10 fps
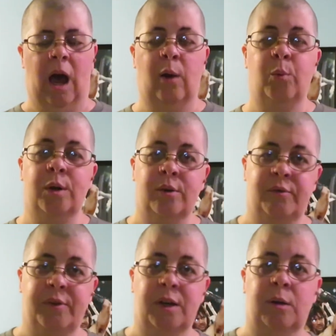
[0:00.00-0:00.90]
I would
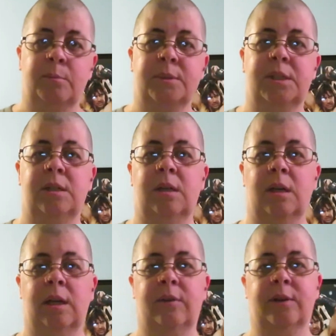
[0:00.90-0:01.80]
have filmed
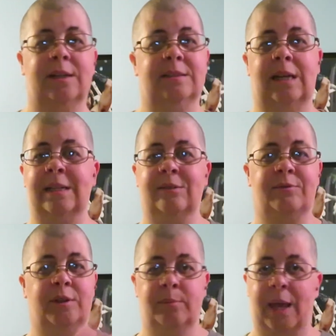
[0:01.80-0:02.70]
because I didn't
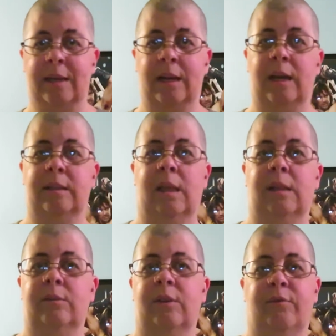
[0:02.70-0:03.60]
film that night,
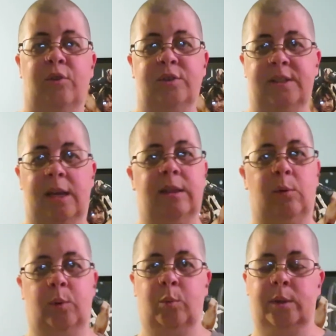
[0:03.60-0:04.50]
the the first night
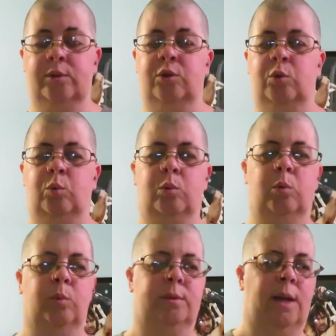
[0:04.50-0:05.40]
that we went to
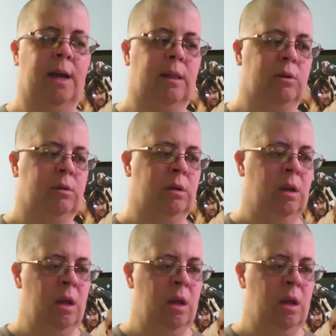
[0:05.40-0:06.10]
with Tyler.